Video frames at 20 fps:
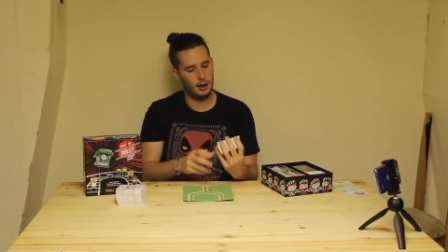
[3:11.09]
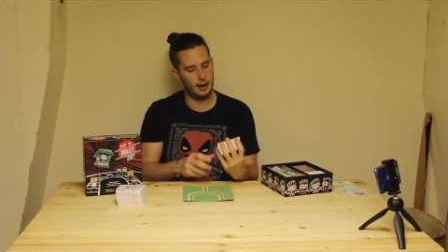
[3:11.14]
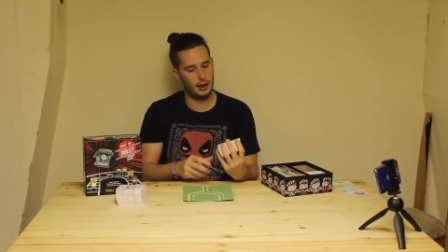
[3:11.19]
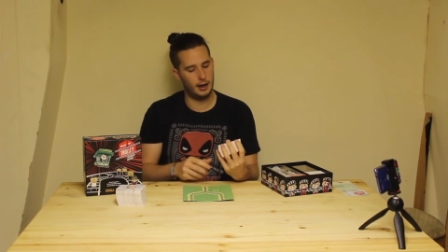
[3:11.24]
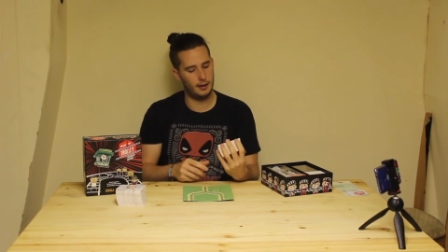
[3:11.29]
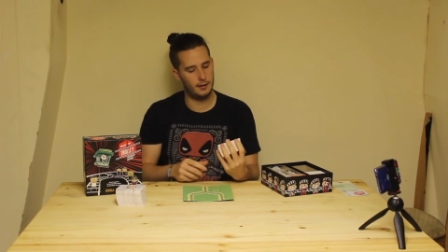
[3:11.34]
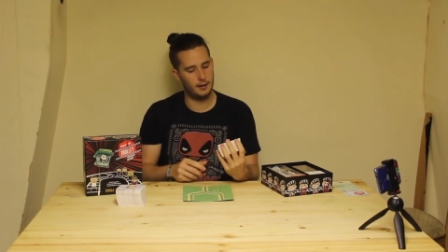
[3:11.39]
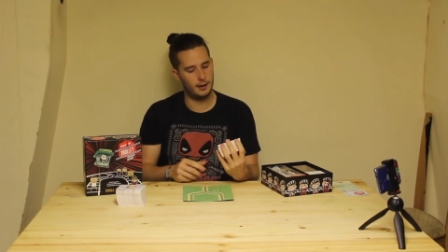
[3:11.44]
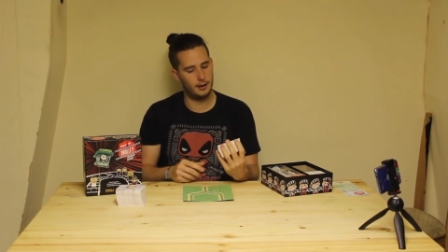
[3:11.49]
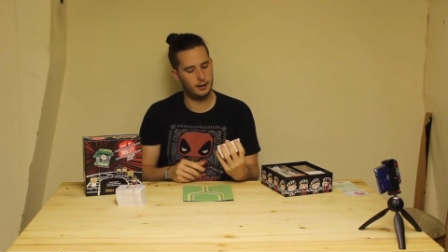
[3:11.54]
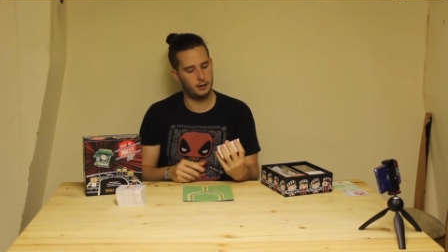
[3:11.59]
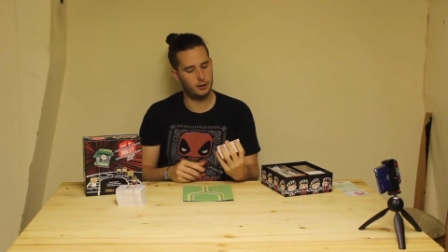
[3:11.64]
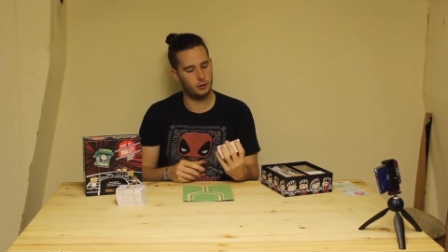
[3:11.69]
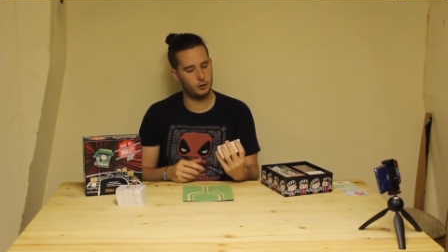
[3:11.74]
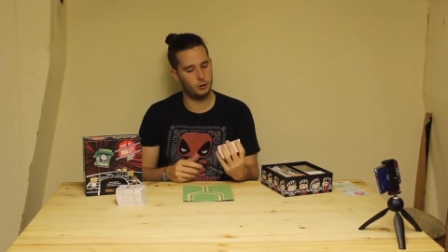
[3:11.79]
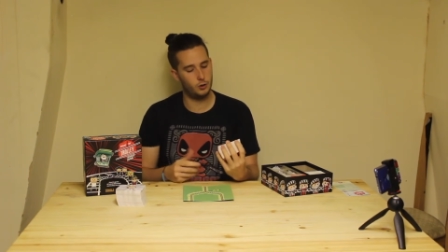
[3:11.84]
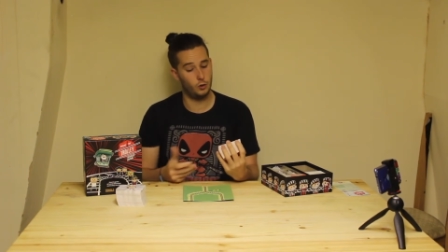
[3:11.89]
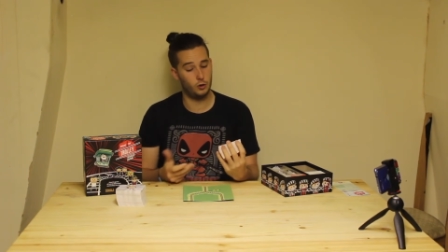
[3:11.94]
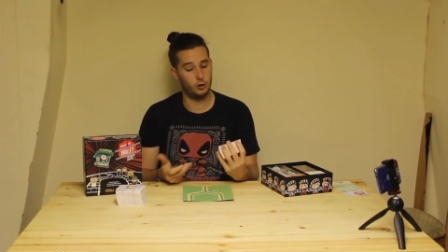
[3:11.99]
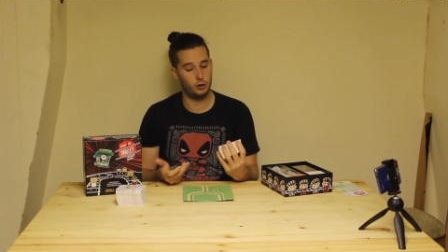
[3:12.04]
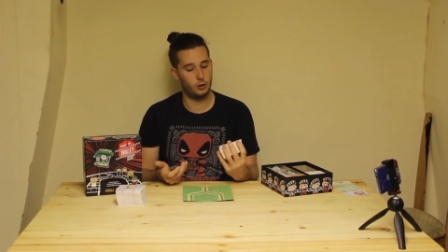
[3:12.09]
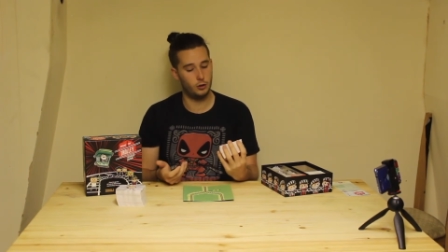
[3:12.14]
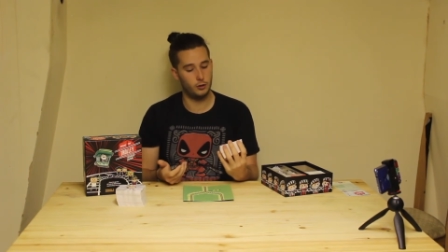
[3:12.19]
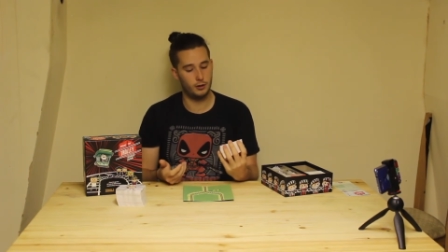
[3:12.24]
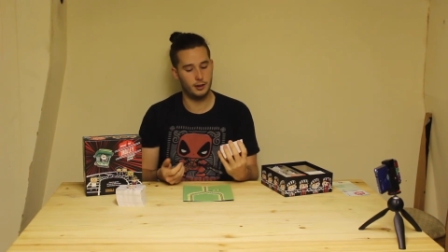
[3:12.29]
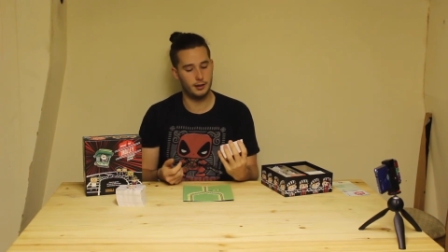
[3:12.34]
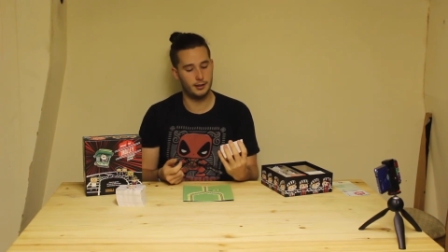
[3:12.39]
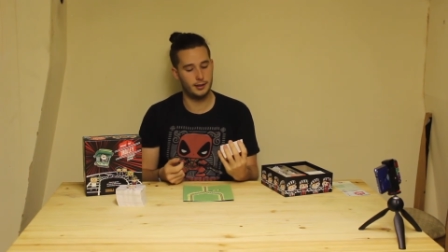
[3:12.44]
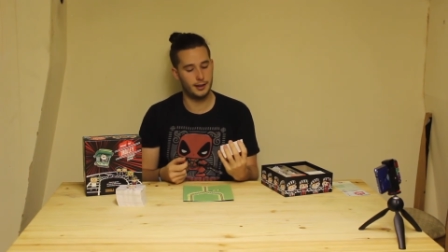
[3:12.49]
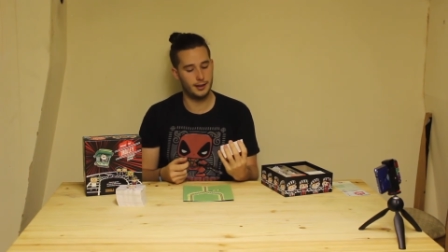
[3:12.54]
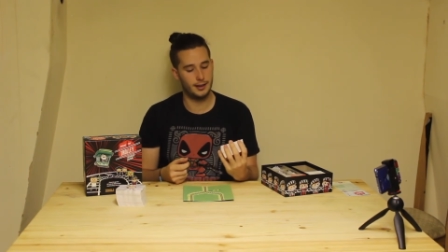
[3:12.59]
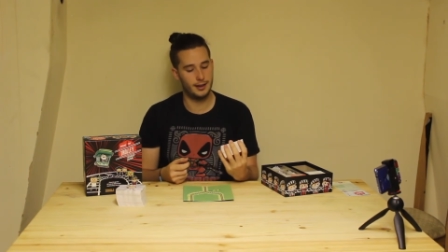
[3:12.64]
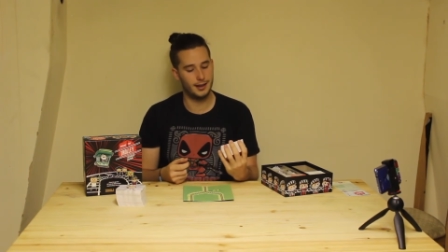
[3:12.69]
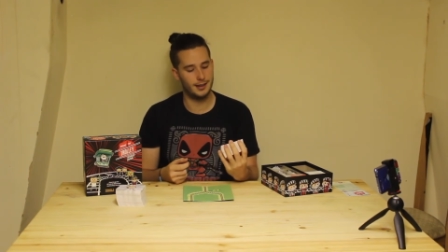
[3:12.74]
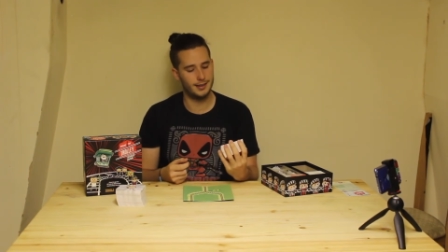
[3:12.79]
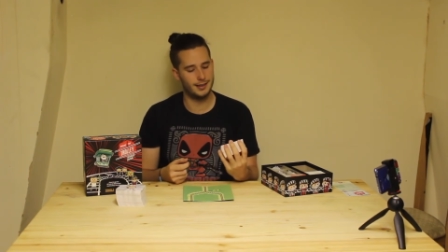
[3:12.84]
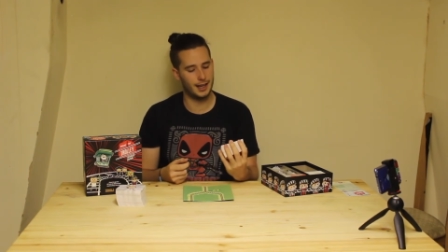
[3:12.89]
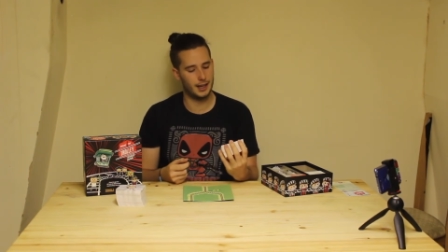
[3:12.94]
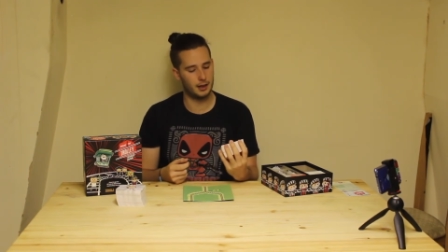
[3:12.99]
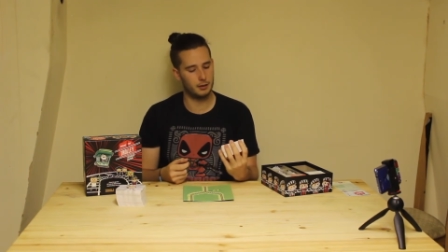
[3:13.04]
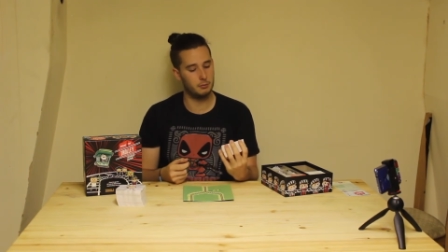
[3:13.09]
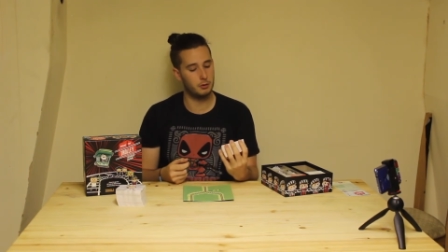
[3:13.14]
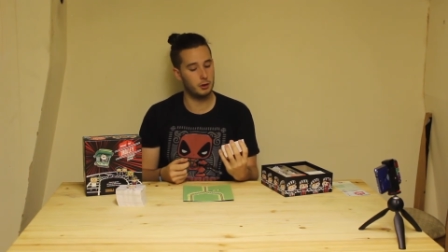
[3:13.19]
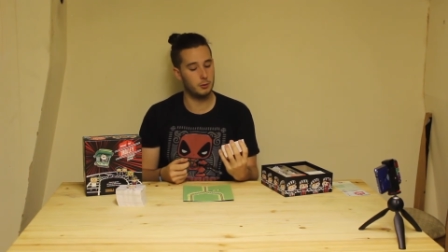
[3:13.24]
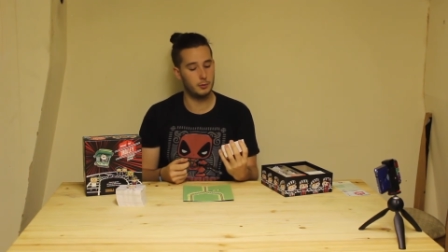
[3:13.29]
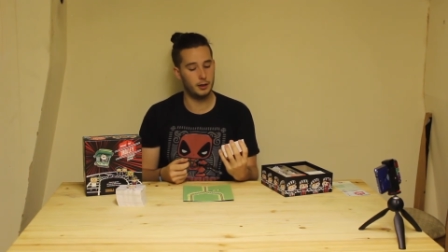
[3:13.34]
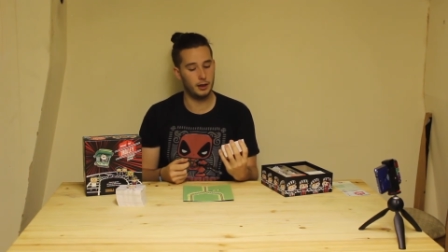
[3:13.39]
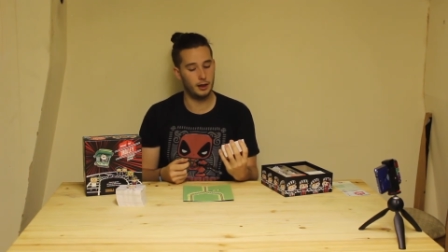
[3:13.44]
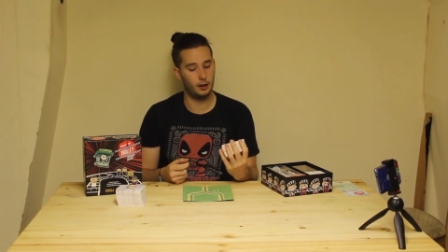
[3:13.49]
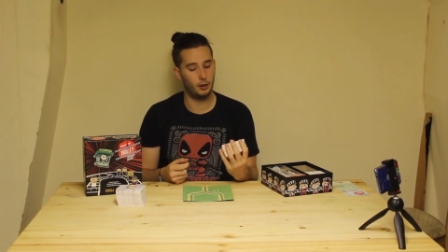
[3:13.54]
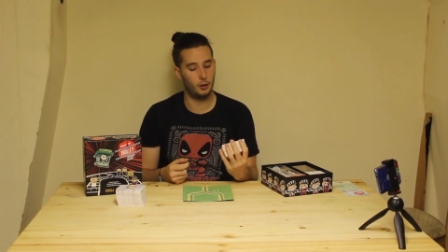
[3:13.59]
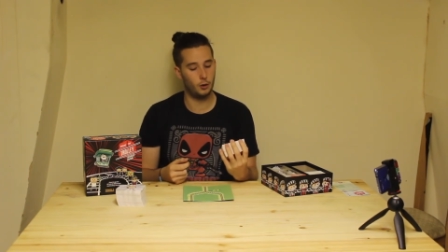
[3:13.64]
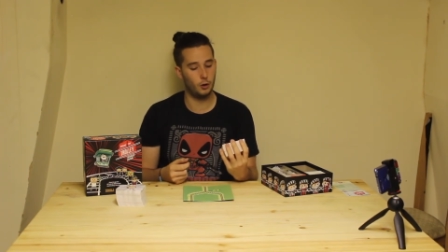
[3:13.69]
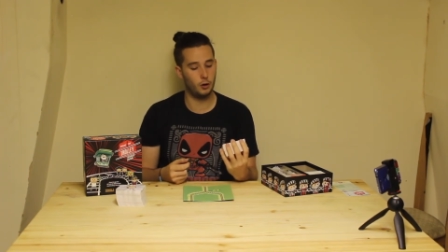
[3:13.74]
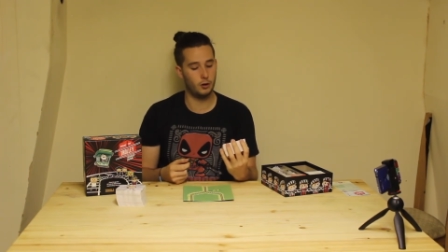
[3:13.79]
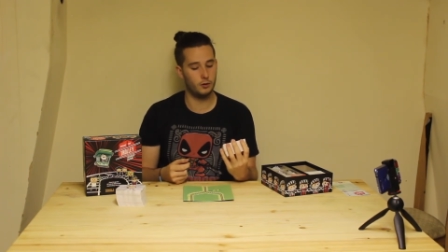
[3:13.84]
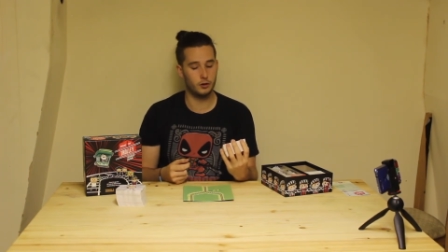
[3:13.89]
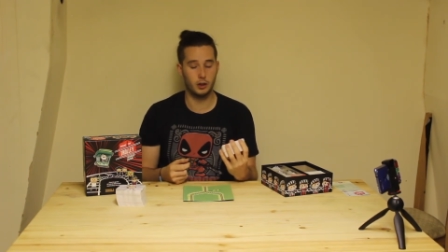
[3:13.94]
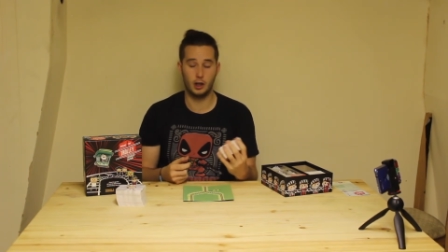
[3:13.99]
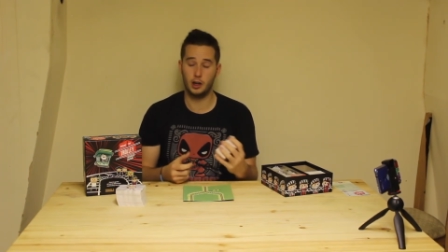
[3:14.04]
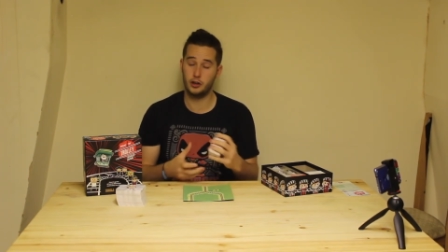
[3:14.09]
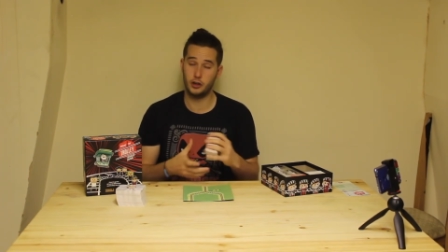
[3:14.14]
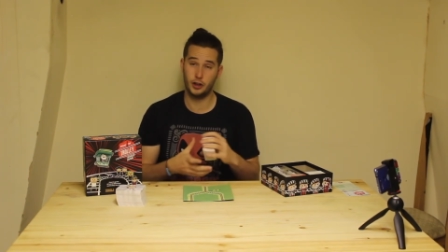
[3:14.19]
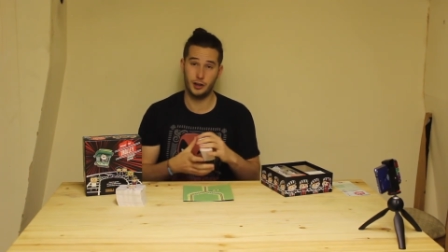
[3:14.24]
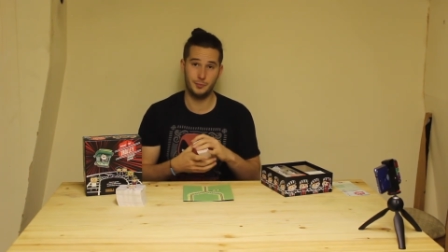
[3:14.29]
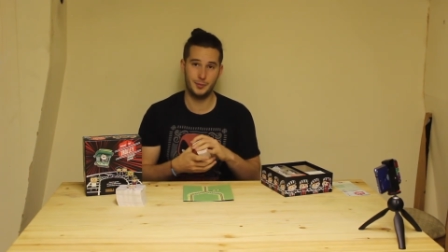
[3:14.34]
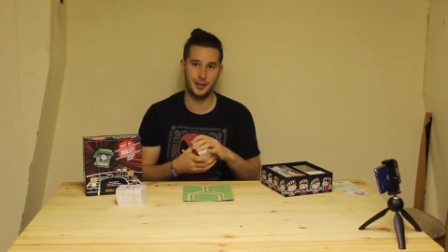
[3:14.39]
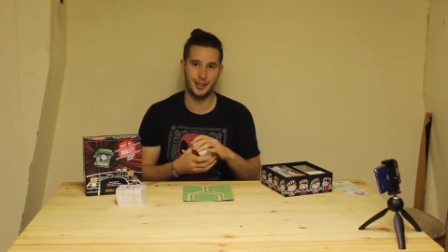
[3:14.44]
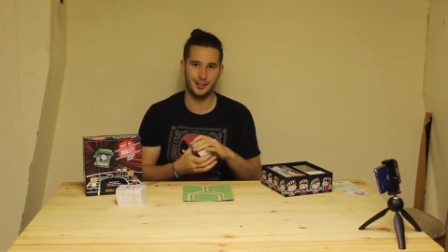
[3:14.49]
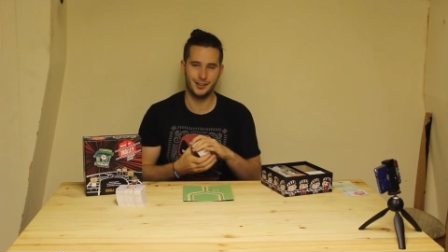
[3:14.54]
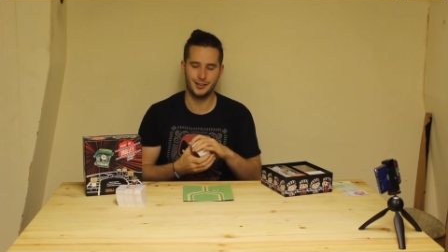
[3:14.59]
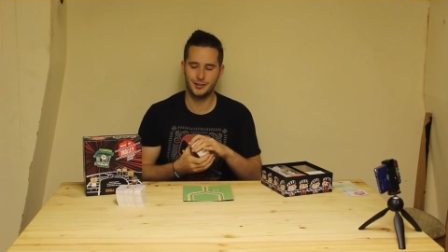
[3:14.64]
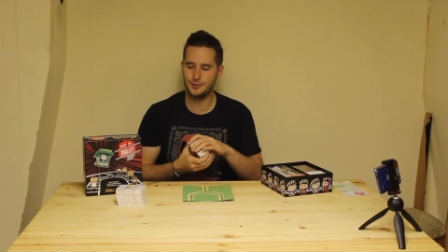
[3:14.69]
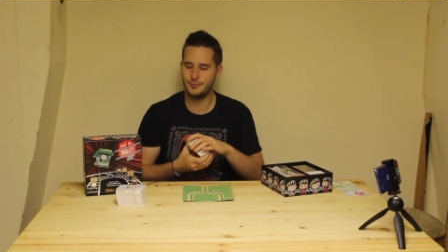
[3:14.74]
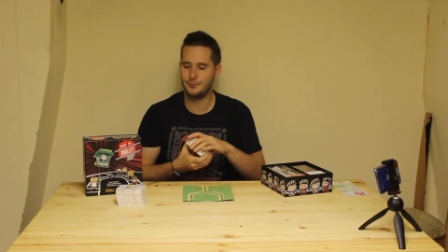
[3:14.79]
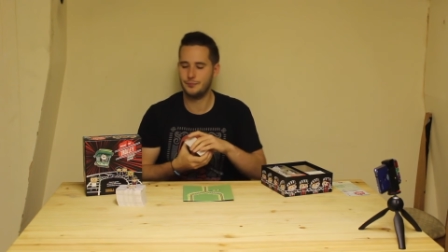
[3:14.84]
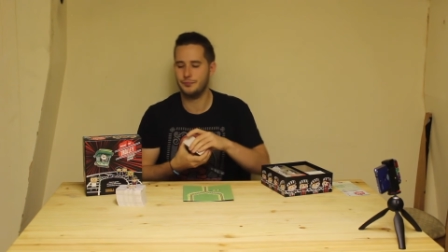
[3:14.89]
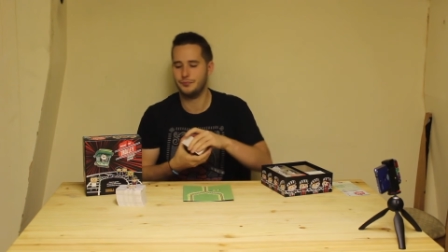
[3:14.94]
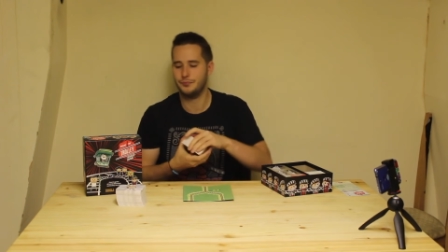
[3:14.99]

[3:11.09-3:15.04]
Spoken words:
and then George Lucas at the exact moment he thought of Jar Jar Binks.